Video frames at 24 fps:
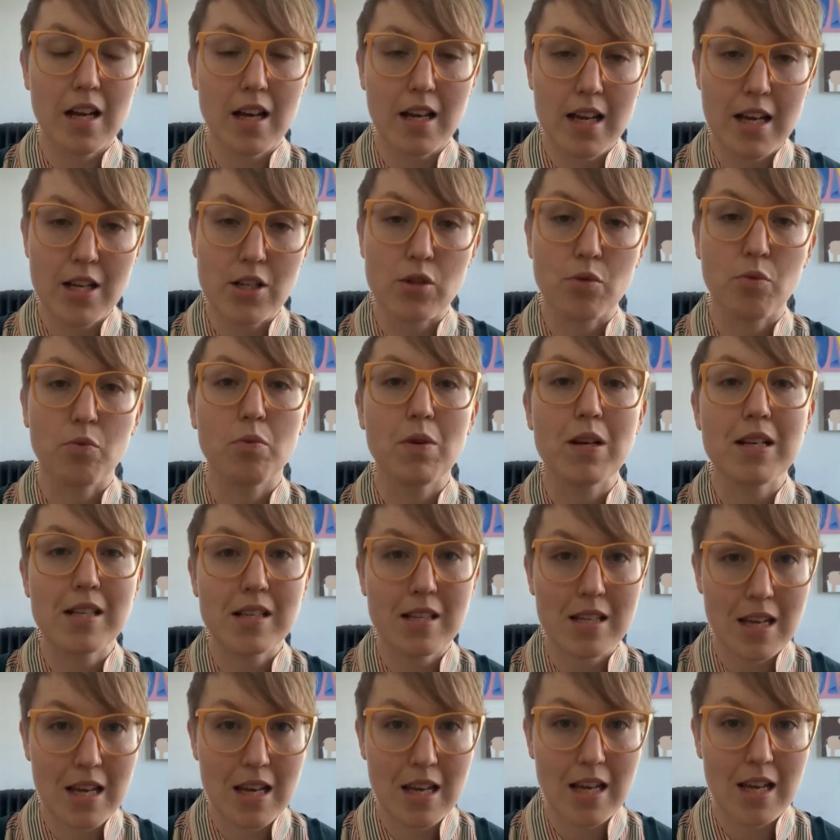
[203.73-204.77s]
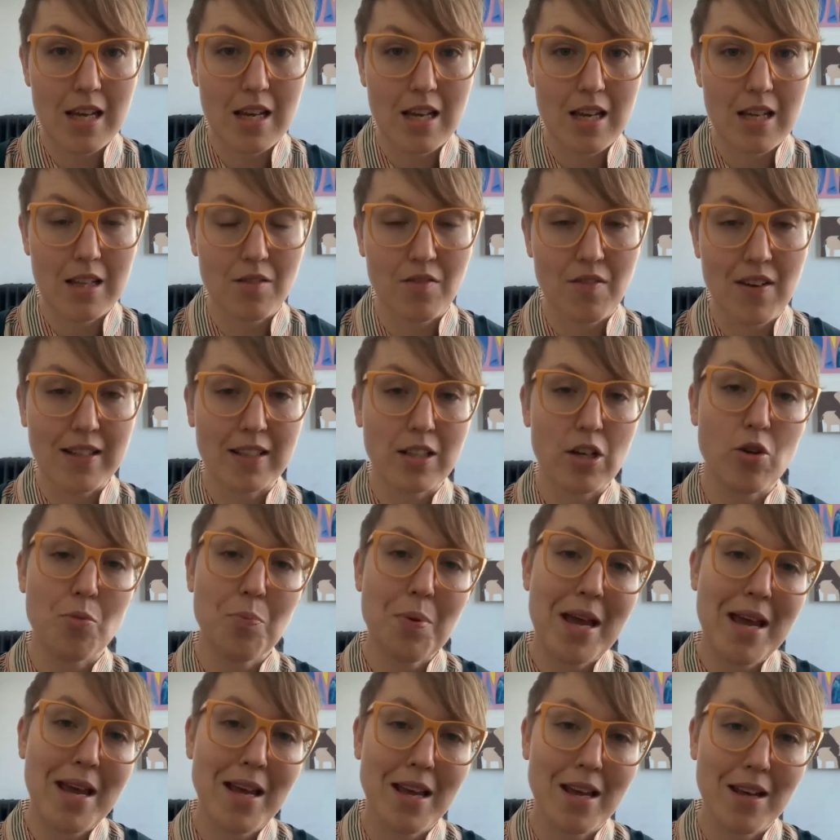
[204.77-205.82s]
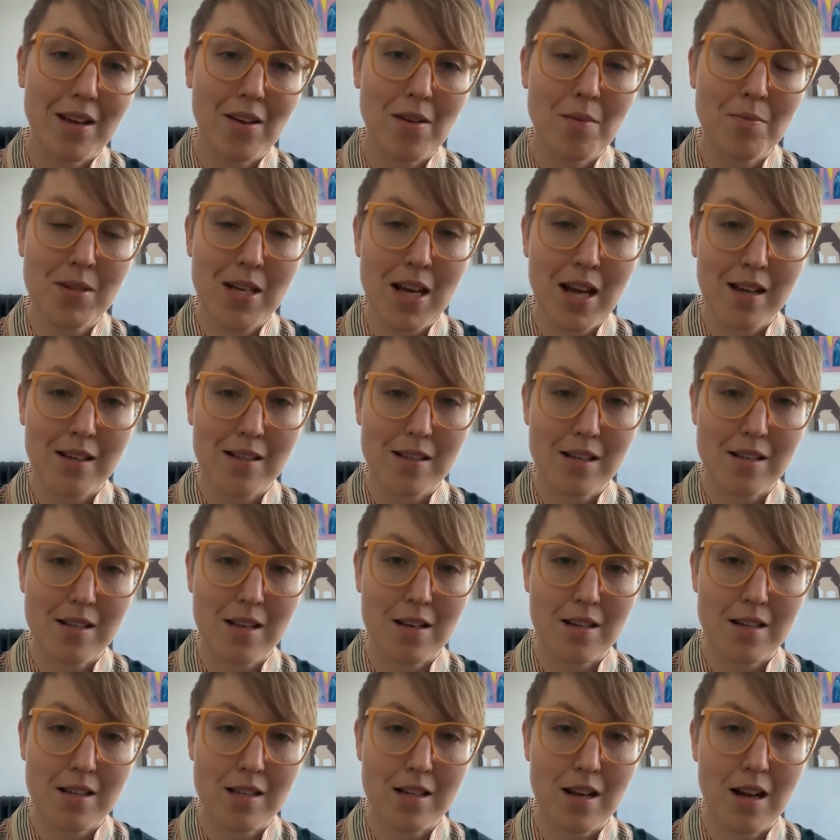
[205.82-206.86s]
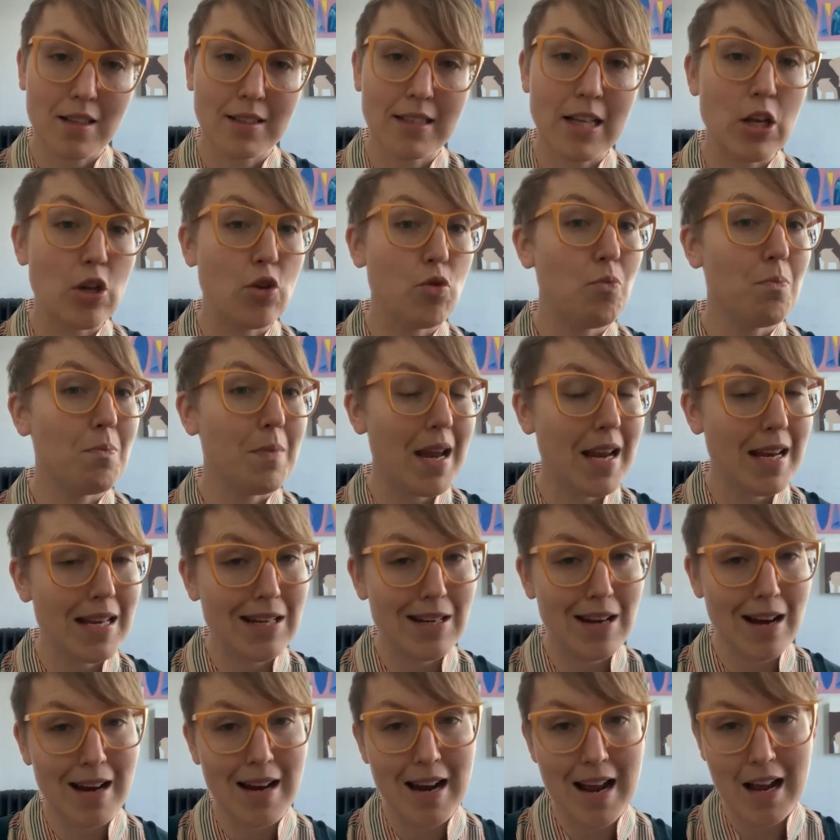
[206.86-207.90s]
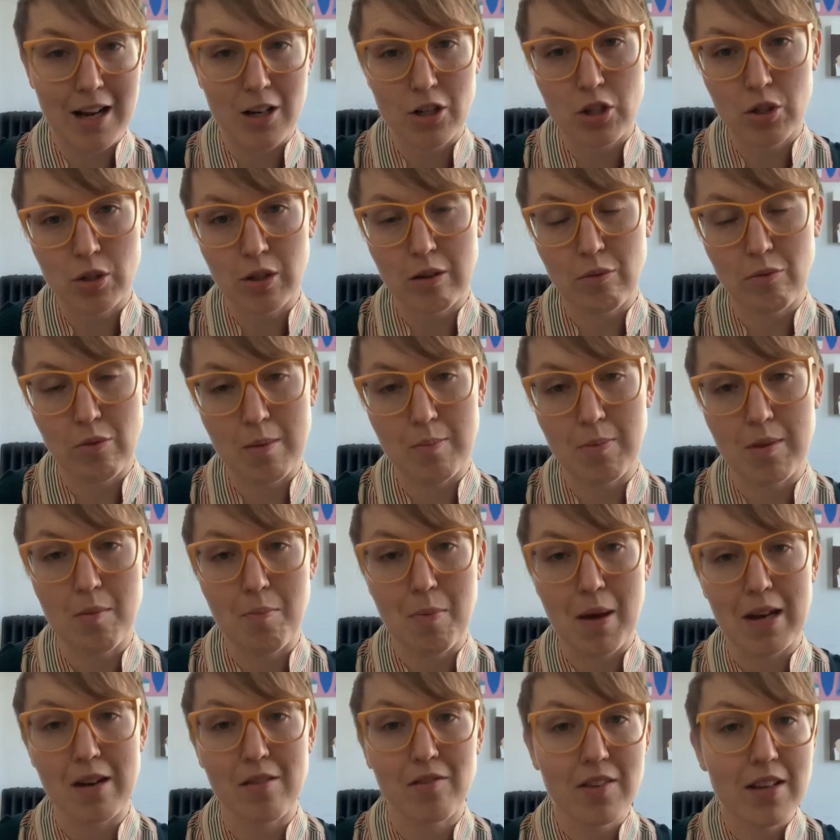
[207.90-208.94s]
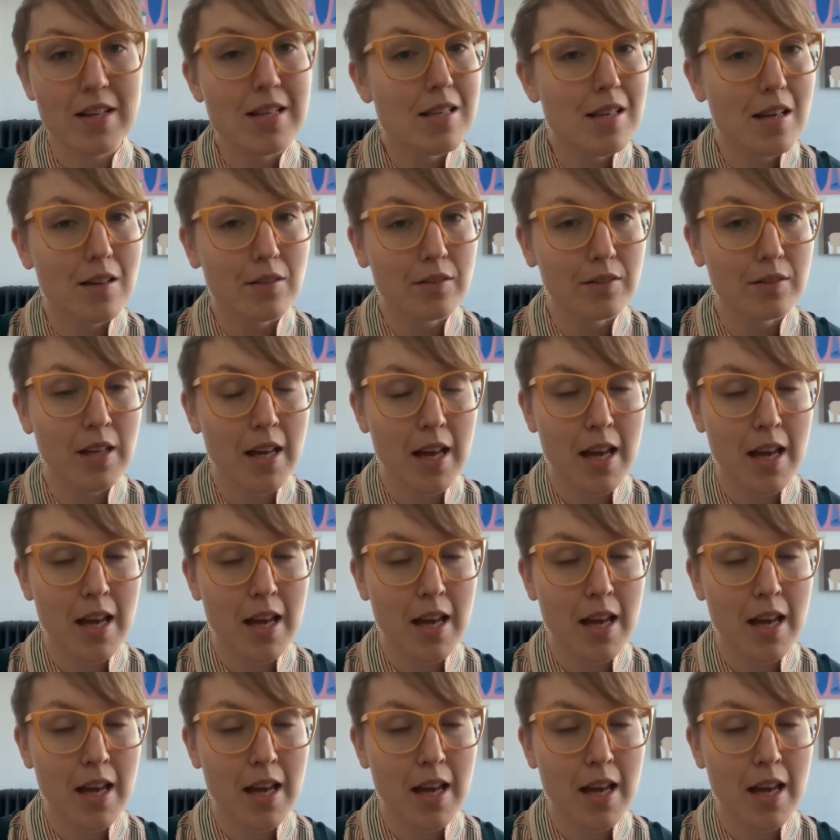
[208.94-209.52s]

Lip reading: it's risky in the fact that you're paying income taxes on a stock that you may not actually reap the benefits of,